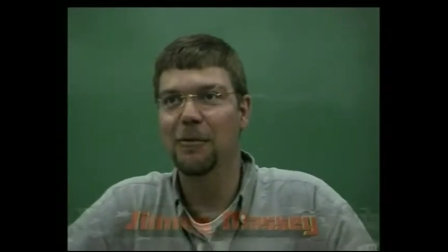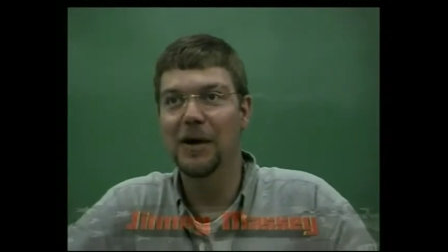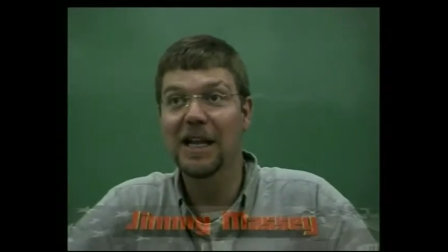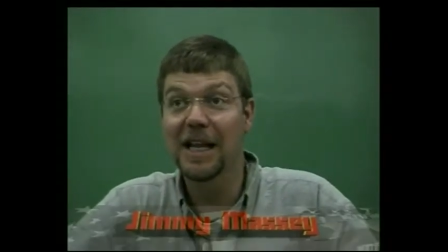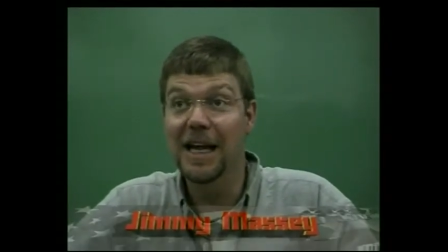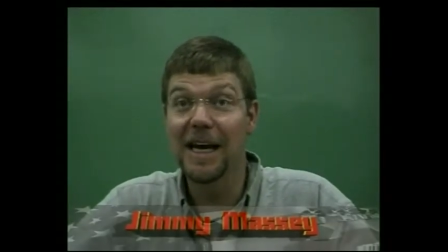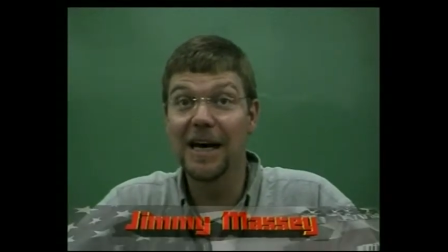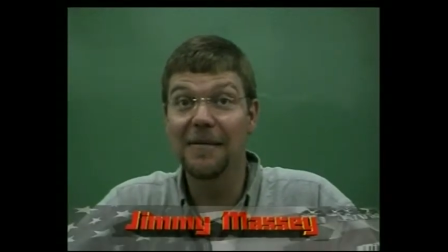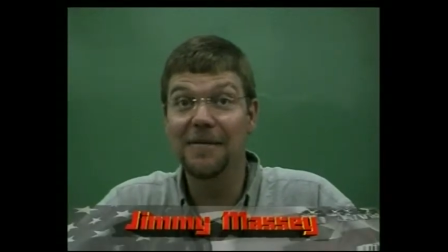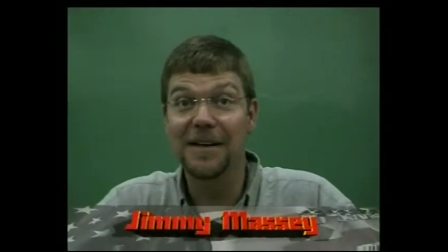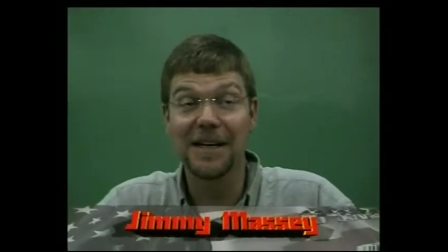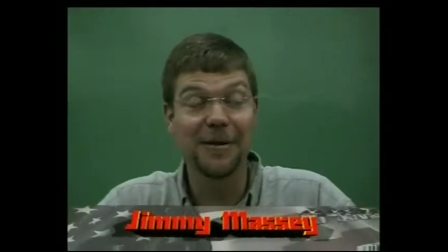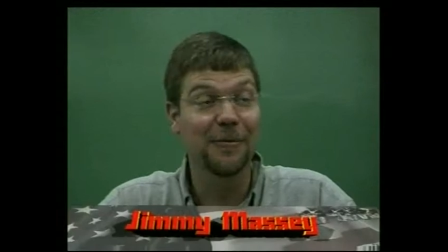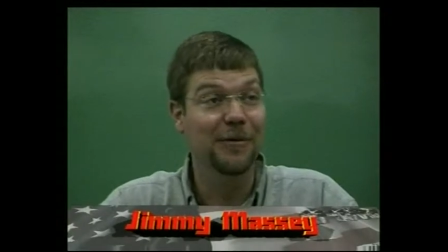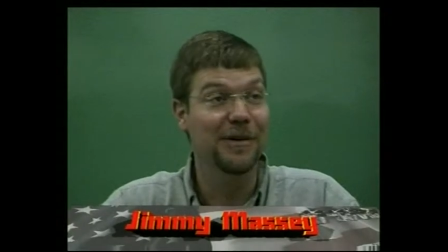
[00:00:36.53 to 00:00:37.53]
We left,
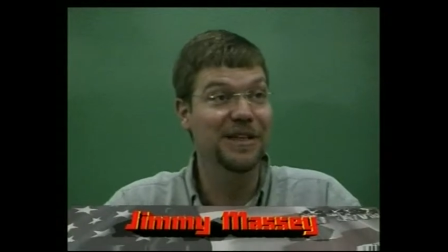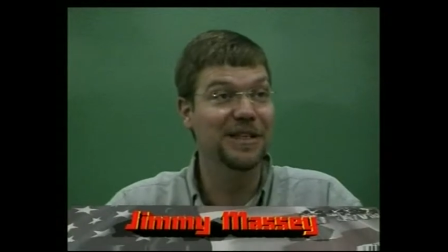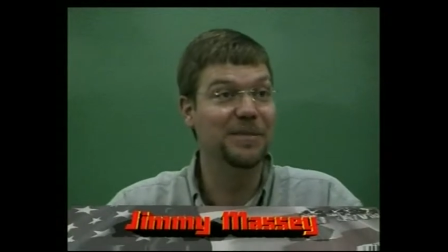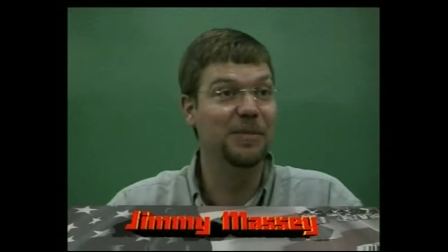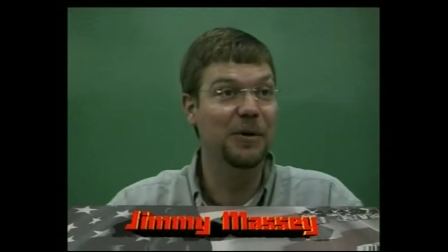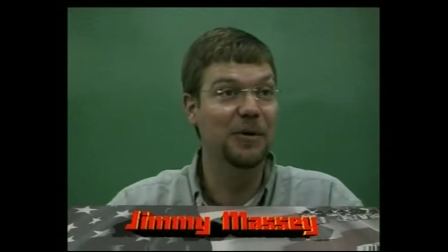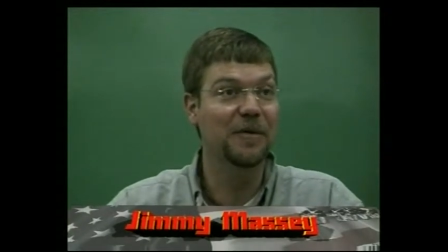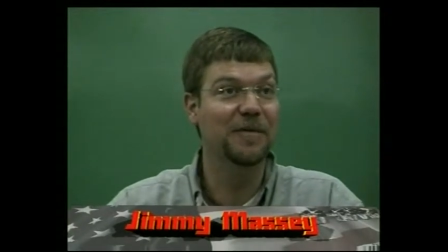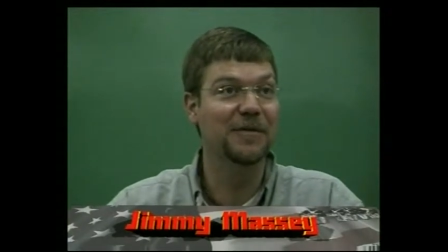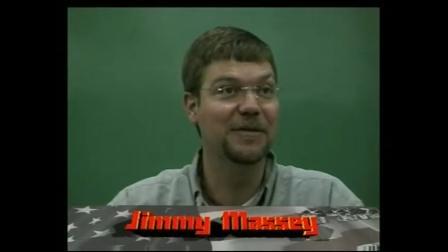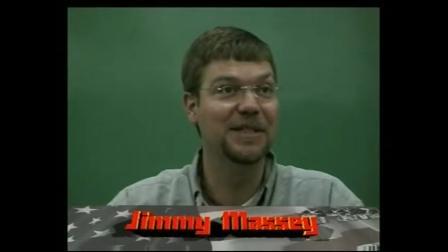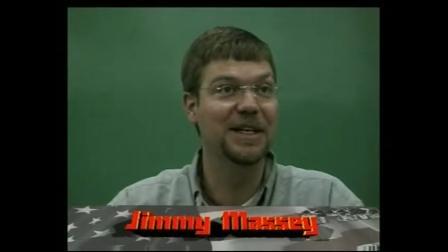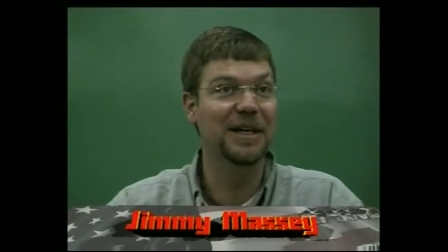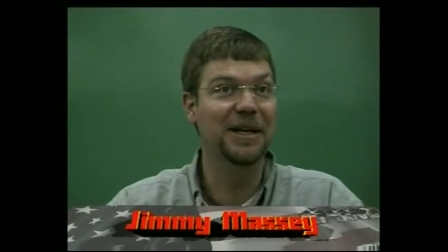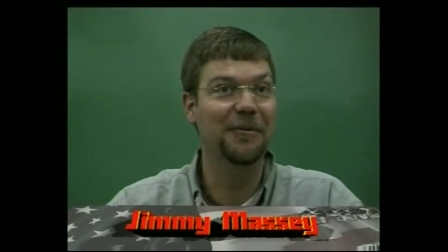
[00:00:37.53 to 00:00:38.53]
it was beautiful,
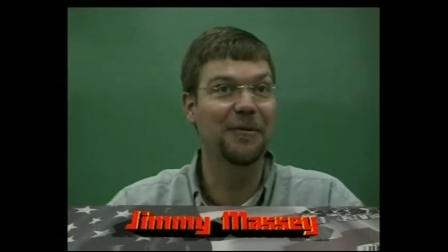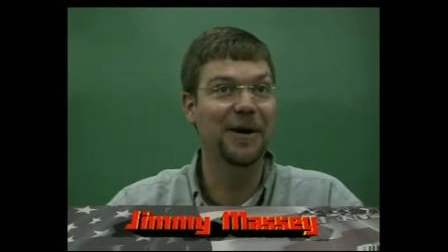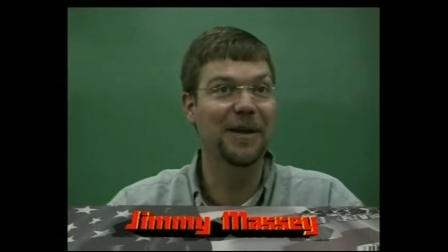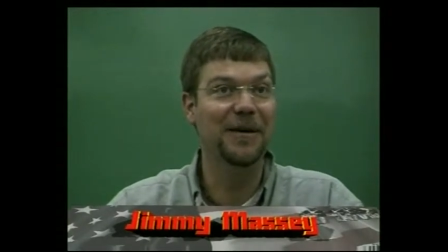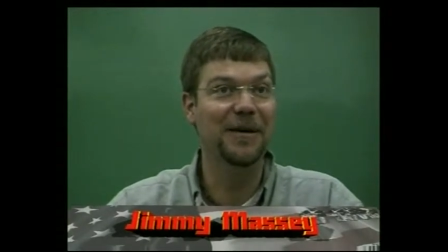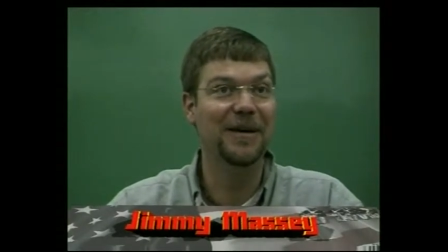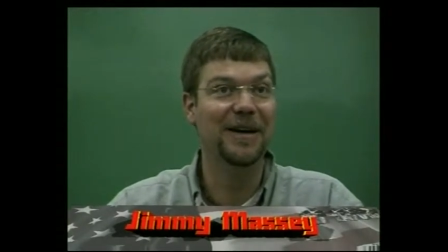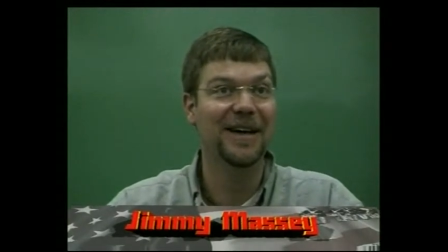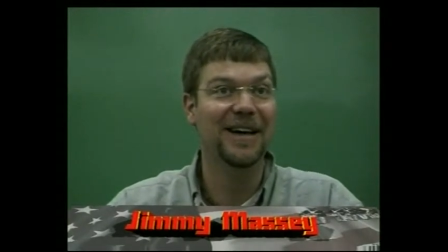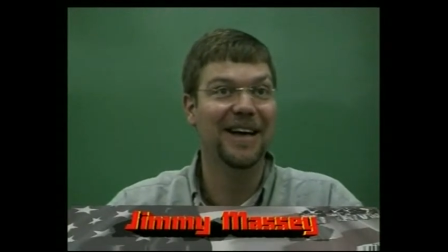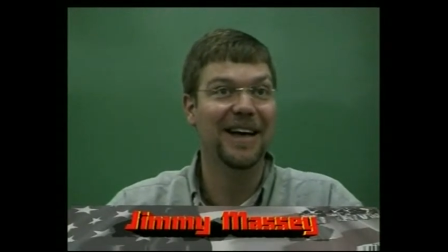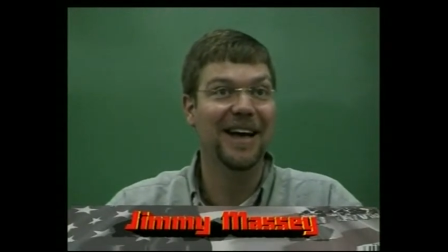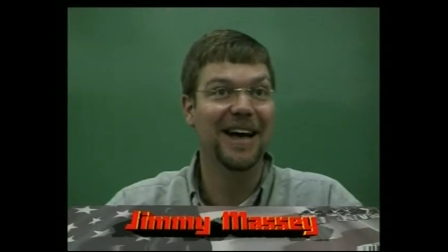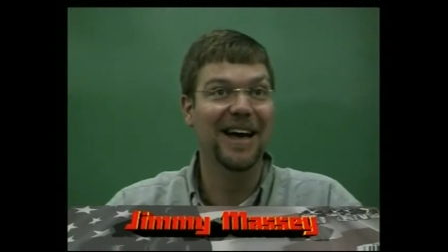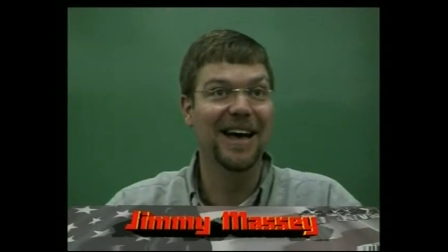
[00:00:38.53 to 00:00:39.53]
sunny weather,
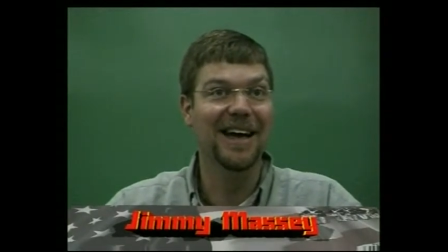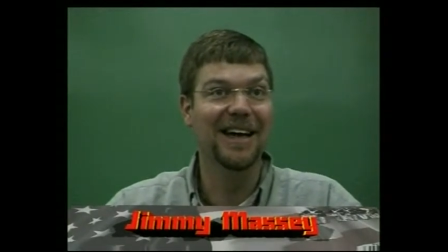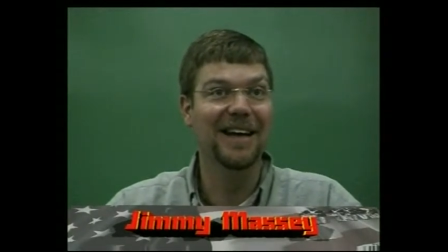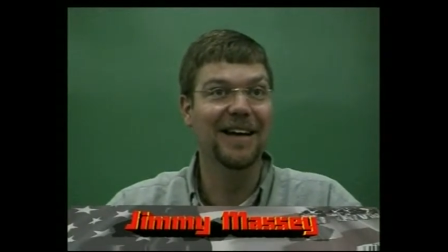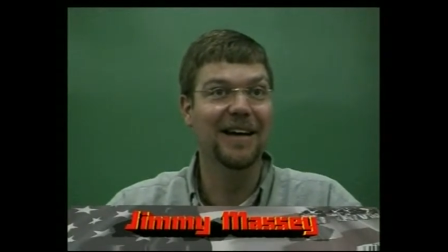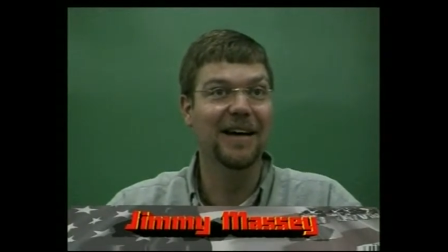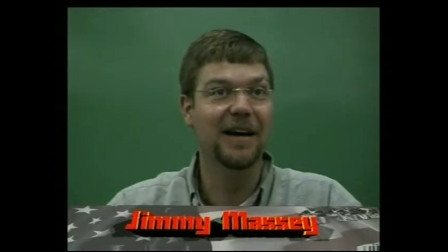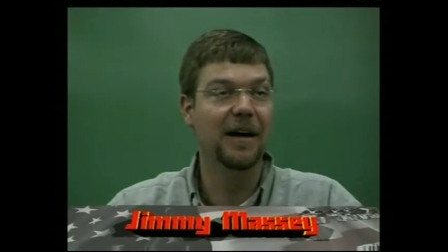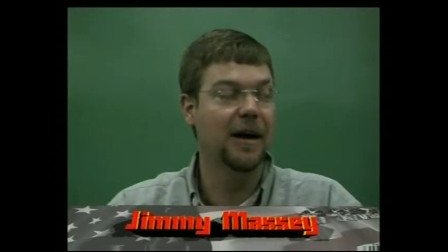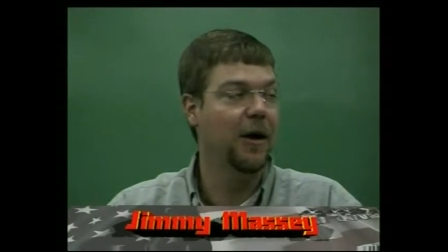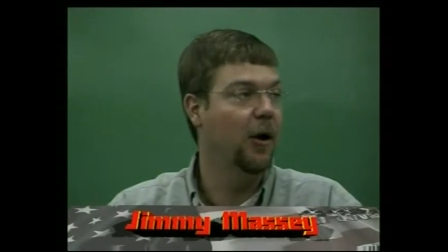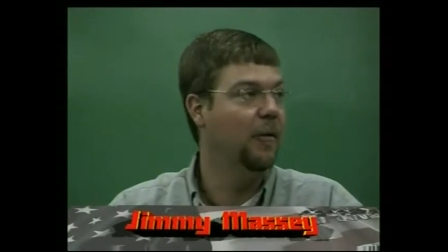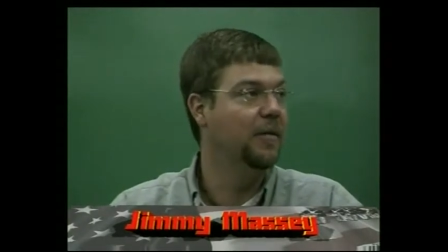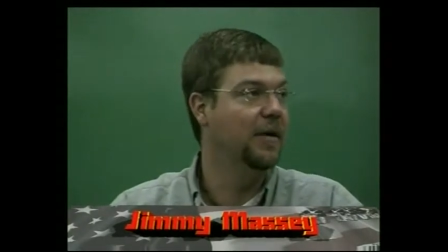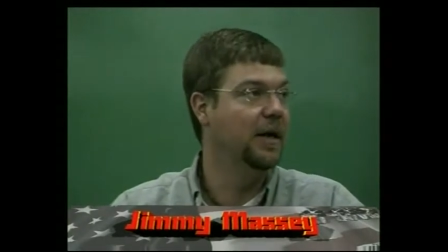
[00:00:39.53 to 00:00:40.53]
and uh,
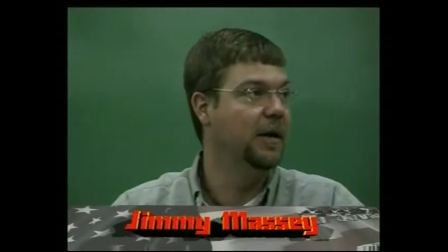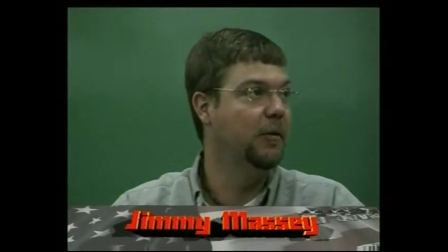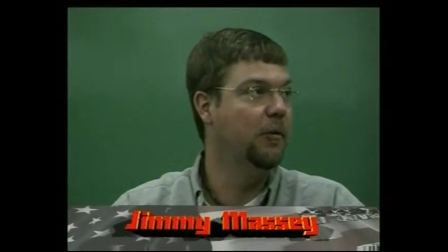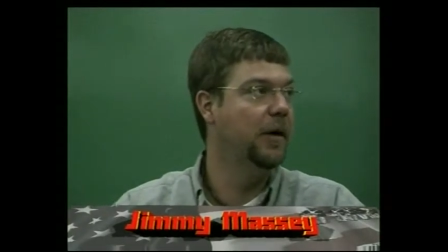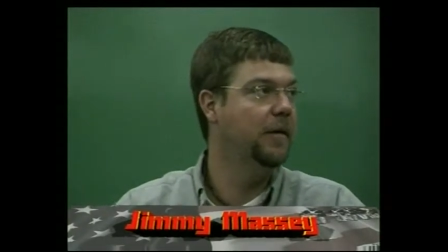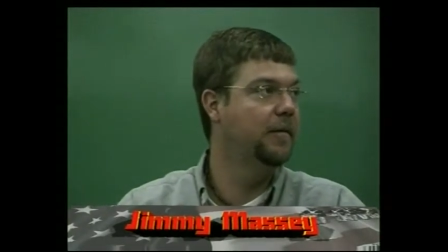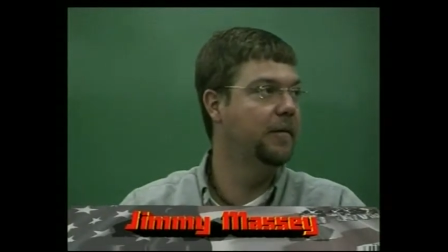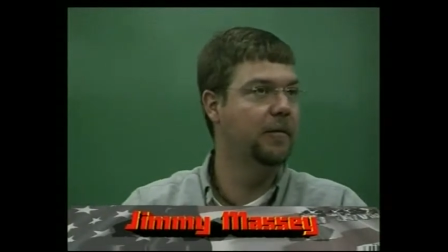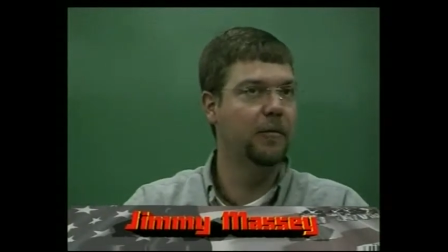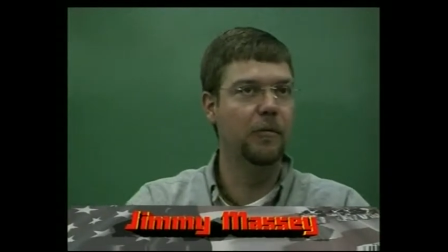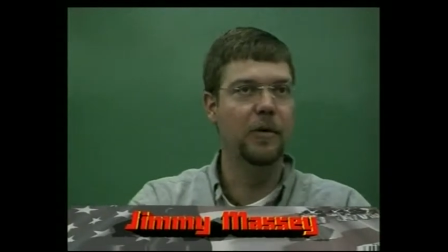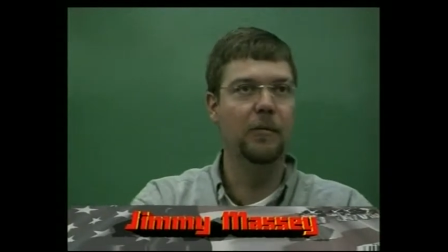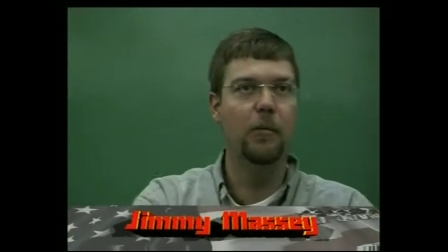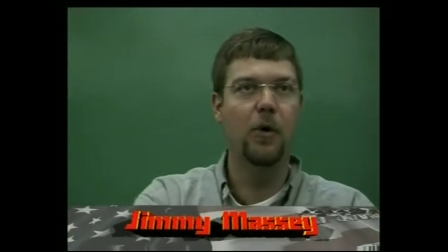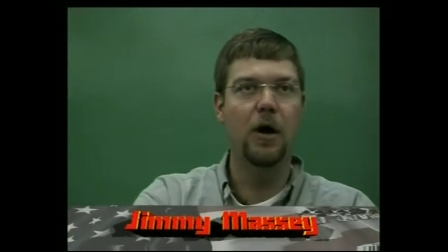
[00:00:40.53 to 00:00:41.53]
hopefully we've,
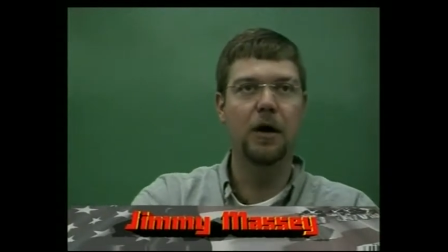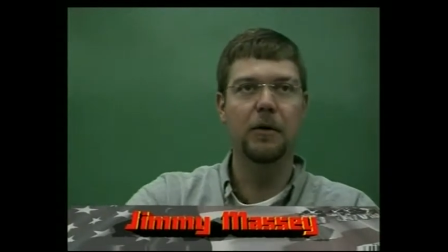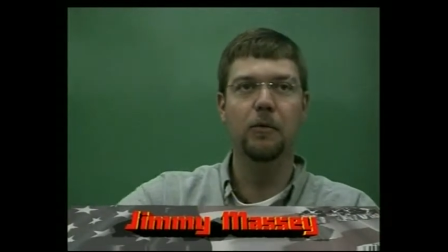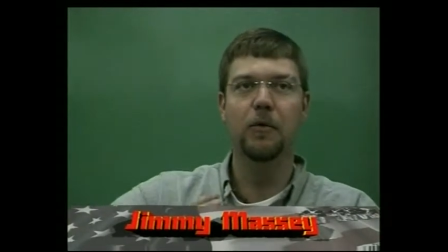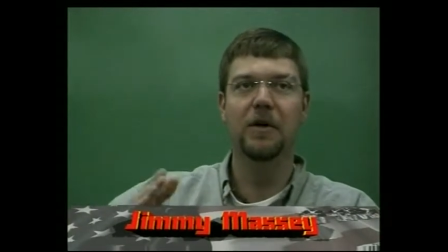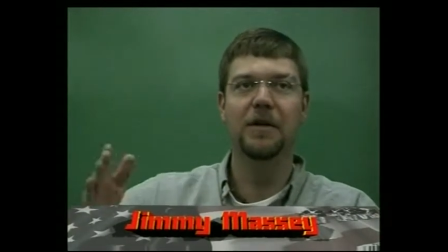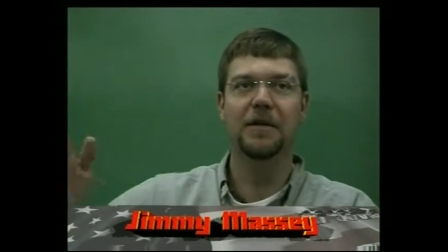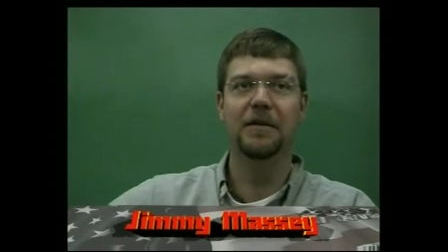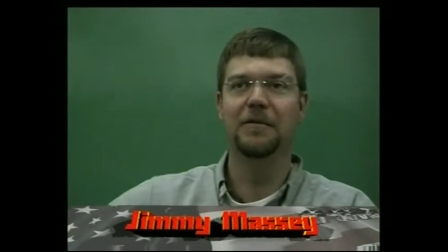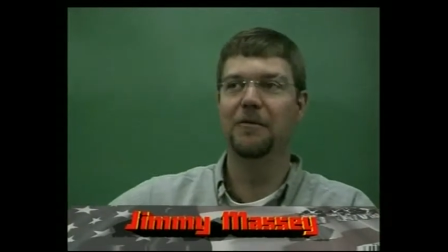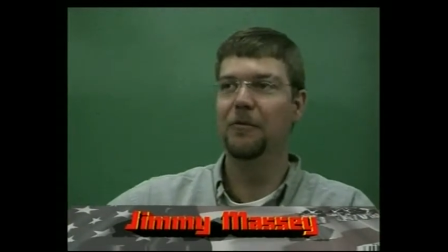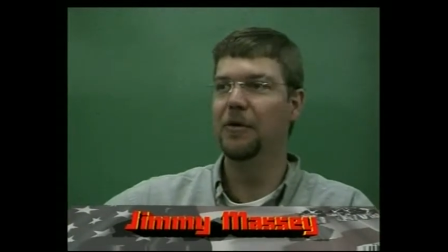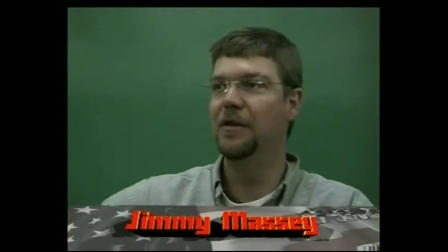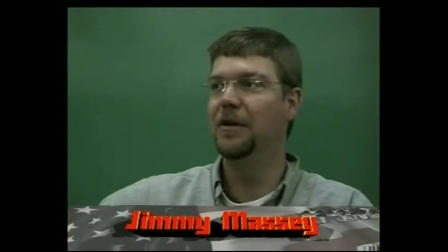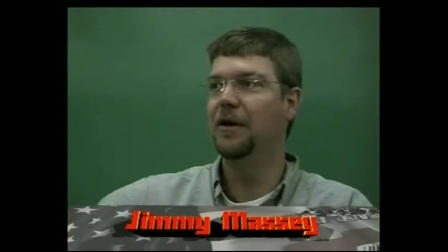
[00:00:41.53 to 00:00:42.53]
we've brought it with, it,
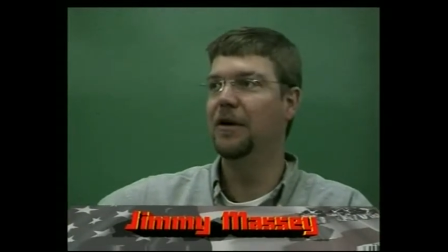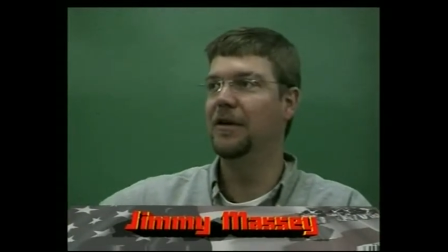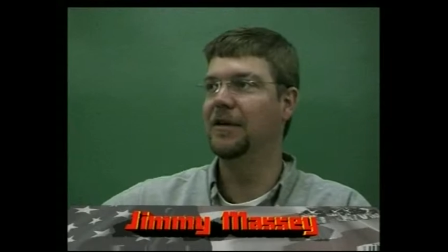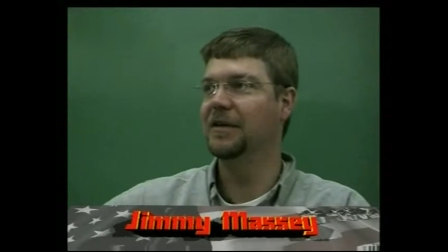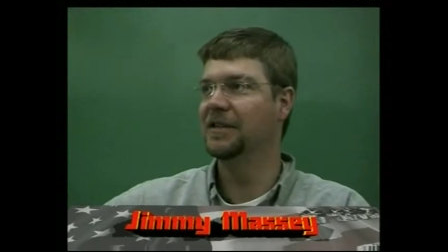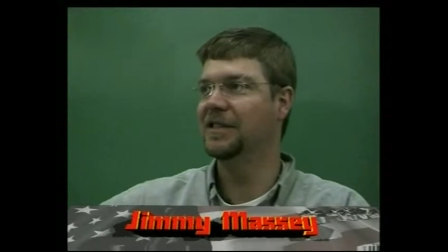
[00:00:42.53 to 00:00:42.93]
with y'all.